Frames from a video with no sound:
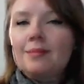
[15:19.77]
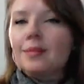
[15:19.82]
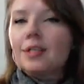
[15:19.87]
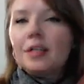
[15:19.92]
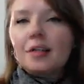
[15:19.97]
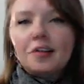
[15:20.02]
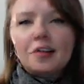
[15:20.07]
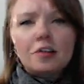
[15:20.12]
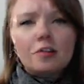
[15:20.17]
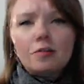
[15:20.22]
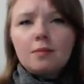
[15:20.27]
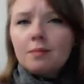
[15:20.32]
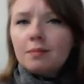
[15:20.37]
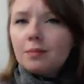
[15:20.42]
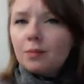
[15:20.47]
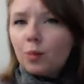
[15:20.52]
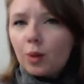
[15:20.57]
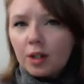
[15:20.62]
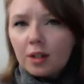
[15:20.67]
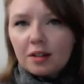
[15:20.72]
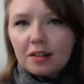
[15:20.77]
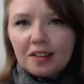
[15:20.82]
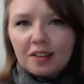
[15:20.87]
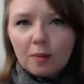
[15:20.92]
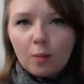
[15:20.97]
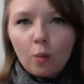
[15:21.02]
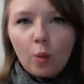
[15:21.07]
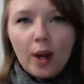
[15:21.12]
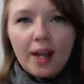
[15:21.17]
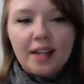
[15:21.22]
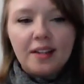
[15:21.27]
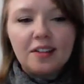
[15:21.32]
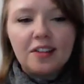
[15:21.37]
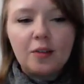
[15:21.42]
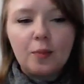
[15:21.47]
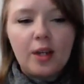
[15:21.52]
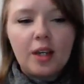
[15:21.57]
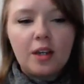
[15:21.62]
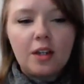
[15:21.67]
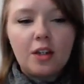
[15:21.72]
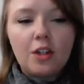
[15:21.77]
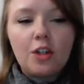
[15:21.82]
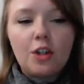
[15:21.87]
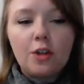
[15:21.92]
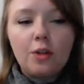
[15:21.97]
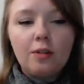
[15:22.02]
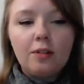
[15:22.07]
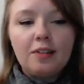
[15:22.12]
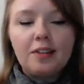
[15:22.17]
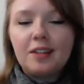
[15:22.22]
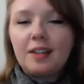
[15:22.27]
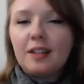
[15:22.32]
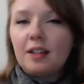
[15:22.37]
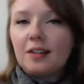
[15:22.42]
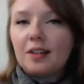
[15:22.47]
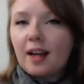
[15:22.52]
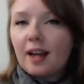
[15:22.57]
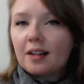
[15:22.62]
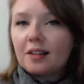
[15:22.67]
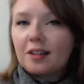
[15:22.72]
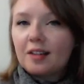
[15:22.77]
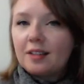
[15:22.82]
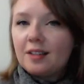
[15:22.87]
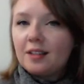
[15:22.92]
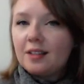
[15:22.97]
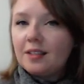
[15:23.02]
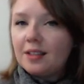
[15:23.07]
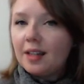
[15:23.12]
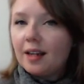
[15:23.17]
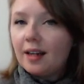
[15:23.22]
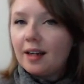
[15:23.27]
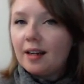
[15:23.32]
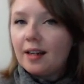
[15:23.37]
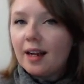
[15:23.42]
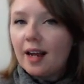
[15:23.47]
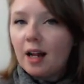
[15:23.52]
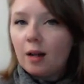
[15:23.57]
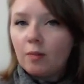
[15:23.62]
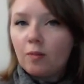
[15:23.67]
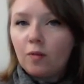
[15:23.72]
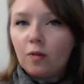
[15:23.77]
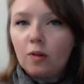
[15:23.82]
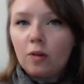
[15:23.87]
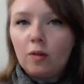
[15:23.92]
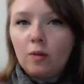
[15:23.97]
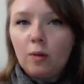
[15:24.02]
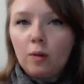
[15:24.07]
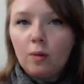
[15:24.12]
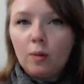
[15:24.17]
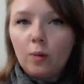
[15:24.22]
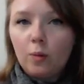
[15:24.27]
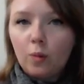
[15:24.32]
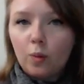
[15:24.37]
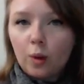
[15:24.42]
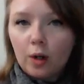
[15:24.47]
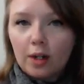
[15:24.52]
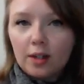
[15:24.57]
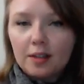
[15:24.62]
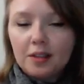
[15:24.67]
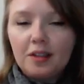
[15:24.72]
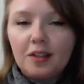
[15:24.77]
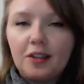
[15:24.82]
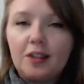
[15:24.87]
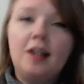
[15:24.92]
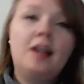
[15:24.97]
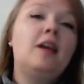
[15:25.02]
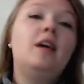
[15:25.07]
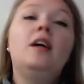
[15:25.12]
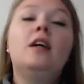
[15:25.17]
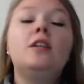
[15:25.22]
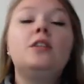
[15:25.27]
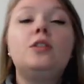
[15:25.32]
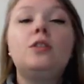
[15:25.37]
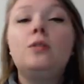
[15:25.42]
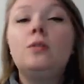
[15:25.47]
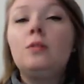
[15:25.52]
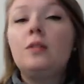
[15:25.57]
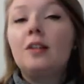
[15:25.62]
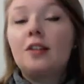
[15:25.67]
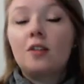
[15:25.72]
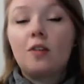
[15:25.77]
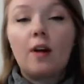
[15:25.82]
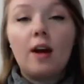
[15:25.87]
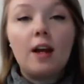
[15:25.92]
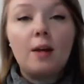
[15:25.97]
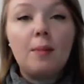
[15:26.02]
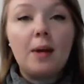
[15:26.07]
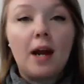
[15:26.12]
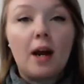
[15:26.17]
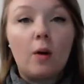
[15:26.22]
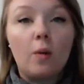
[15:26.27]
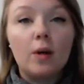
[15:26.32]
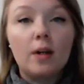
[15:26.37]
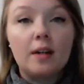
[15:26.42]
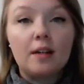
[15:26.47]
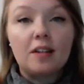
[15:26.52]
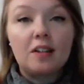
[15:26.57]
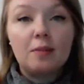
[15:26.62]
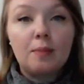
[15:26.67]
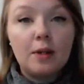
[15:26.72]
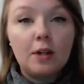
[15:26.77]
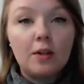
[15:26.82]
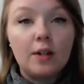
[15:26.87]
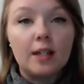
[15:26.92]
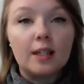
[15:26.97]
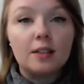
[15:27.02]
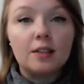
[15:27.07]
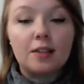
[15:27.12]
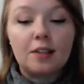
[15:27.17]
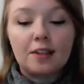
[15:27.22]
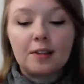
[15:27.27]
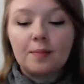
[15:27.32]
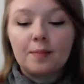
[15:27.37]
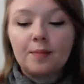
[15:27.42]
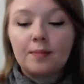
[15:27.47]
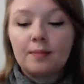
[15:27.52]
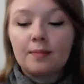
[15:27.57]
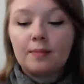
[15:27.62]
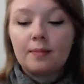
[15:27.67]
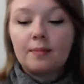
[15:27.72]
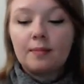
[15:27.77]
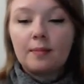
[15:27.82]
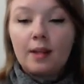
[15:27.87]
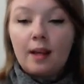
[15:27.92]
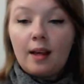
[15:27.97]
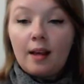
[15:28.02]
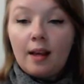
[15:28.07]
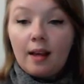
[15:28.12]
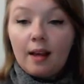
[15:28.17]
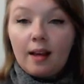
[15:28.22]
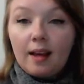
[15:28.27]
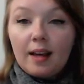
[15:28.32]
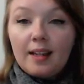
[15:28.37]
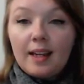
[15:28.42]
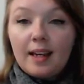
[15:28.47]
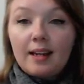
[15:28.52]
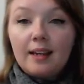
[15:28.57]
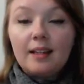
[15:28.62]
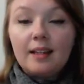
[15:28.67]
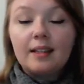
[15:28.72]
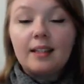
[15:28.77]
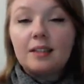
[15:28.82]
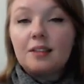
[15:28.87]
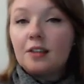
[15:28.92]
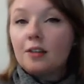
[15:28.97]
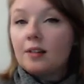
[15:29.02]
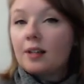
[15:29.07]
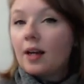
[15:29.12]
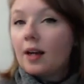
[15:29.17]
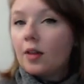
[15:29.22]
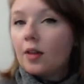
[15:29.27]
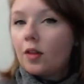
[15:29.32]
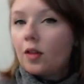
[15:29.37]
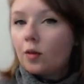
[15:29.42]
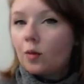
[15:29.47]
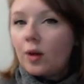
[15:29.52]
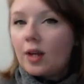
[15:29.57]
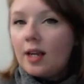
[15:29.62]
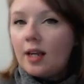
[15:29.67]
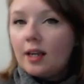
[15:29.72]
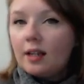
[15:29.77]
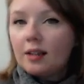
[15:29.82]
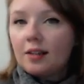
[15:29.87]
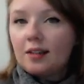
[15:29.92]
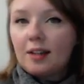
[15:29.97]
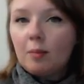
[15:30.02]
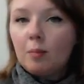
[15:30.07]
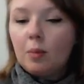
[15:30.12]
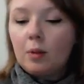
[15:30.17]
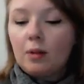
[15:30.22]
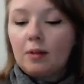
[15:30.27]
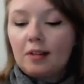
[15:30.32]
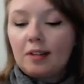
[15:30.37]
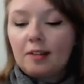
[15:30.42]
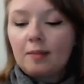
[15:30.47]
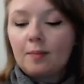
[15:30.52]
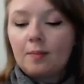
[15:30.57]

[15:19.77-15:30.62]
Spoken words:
So what are some ways we can use these excellent and helpful words to describe our experience? Again, let's look at 3 examples.